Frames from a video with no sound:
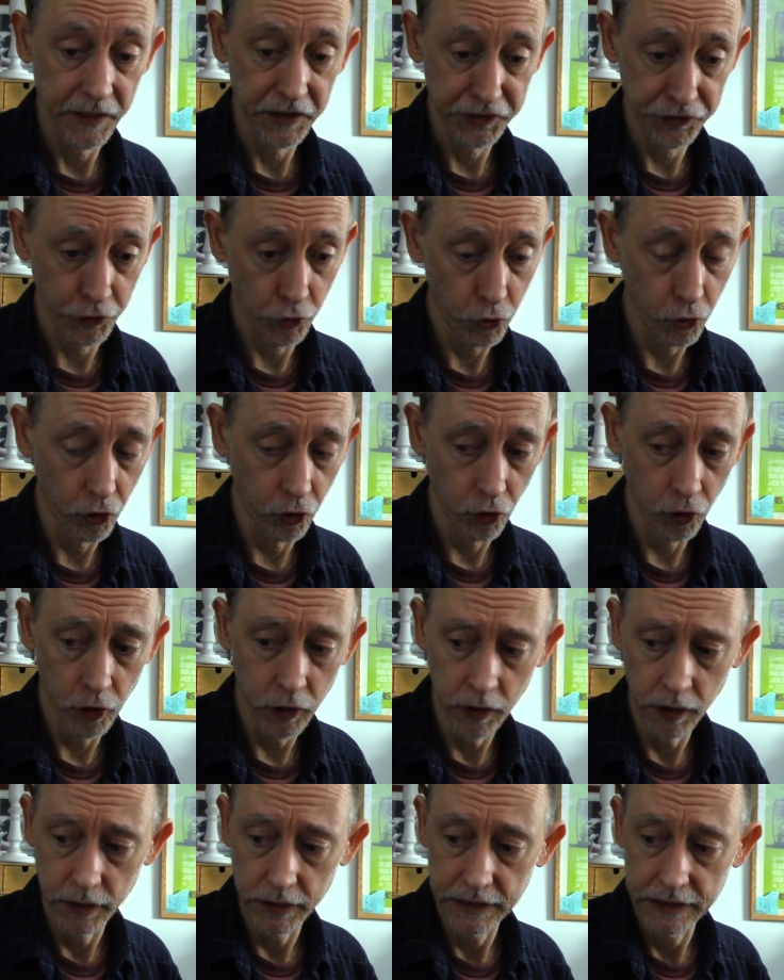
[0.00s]
the
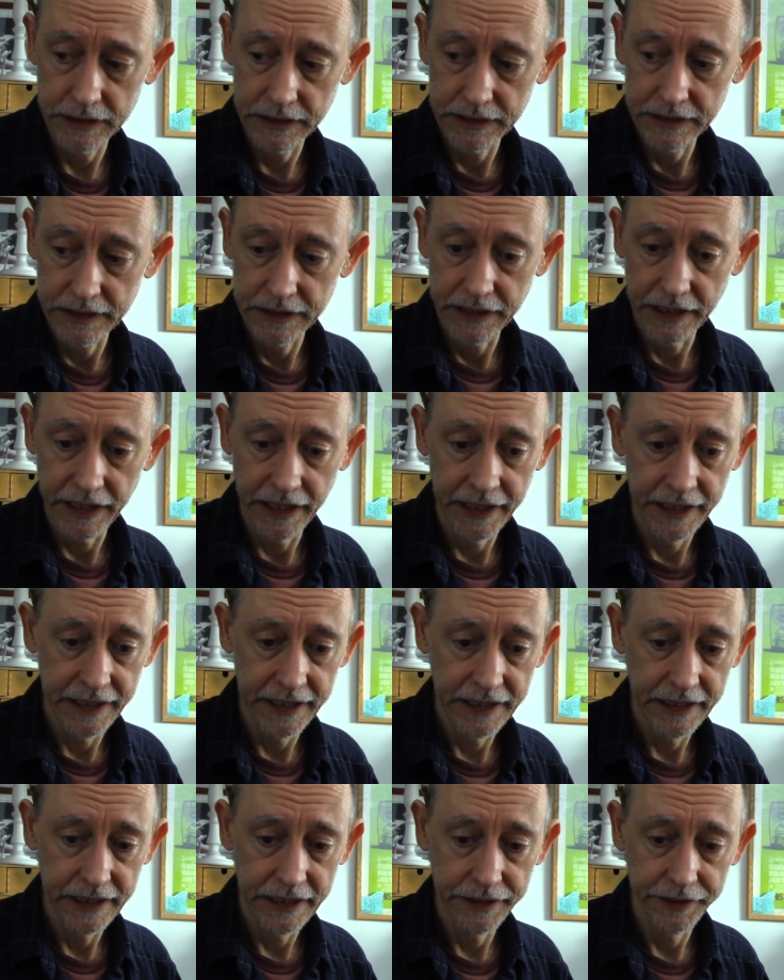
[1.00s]
toll,
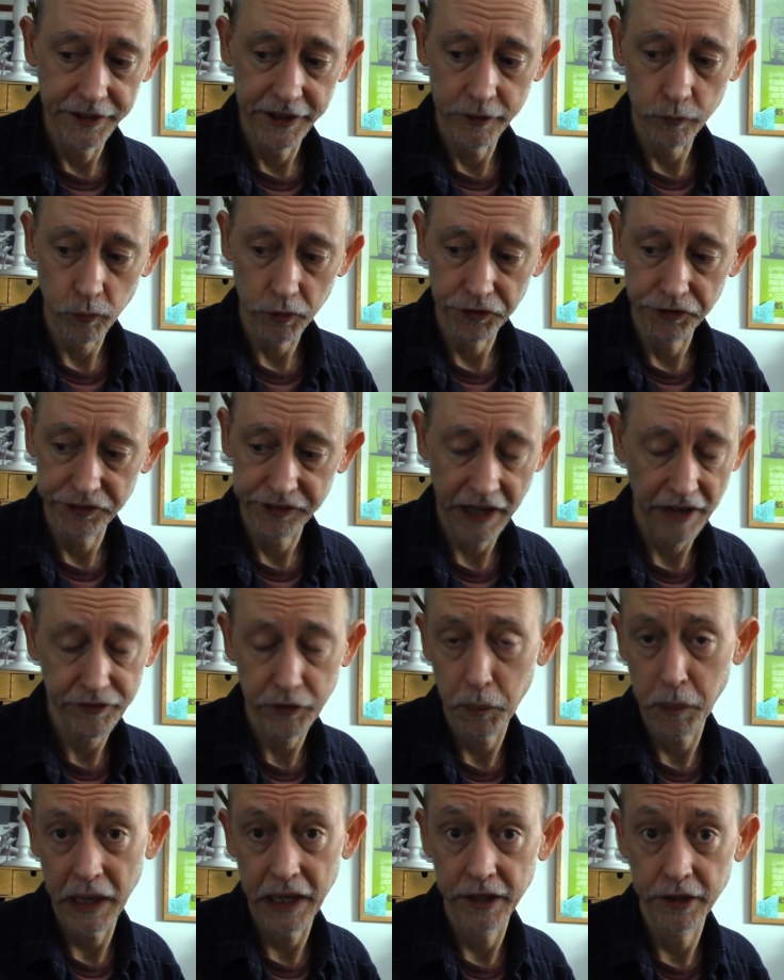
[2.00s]
and then we'll just have
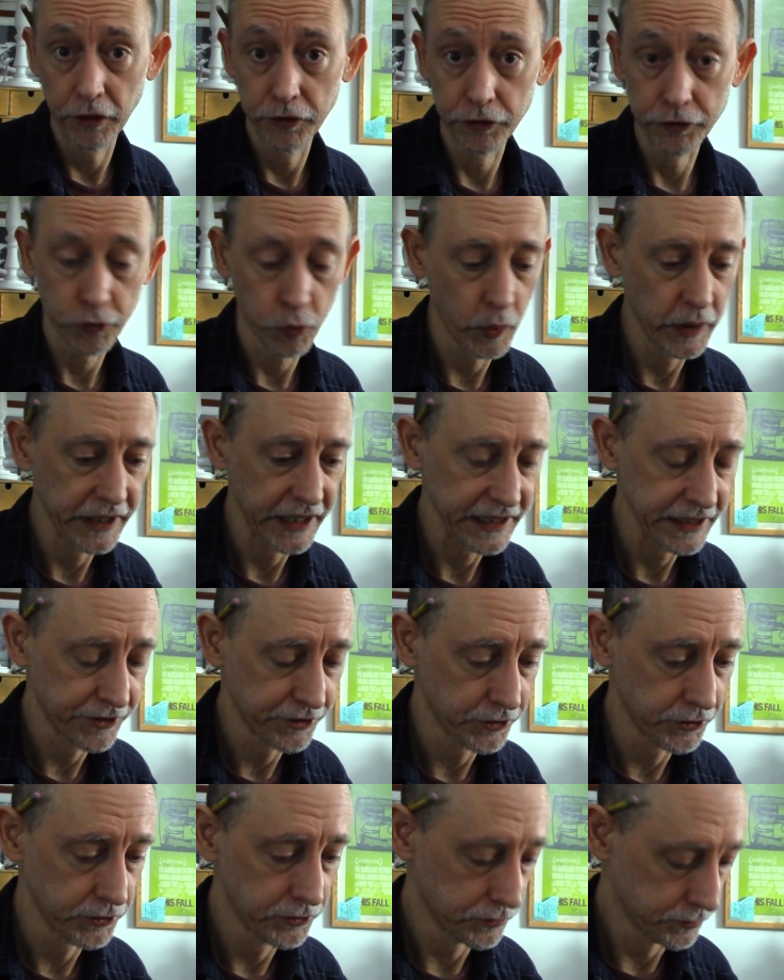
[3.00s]
to pay another 20
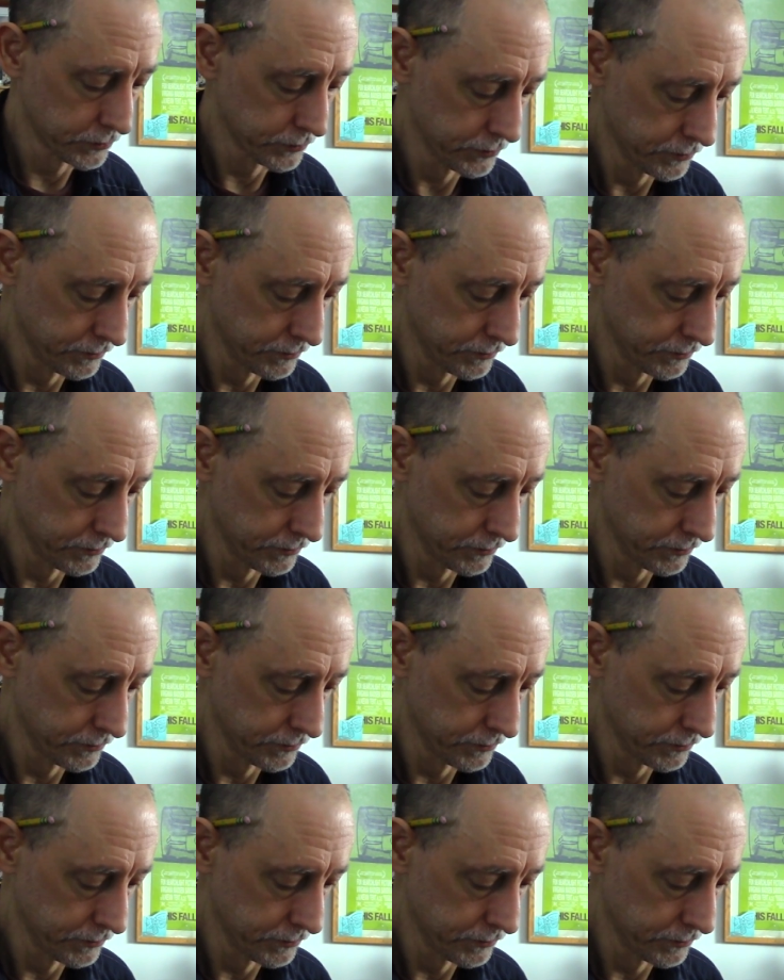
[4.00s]
to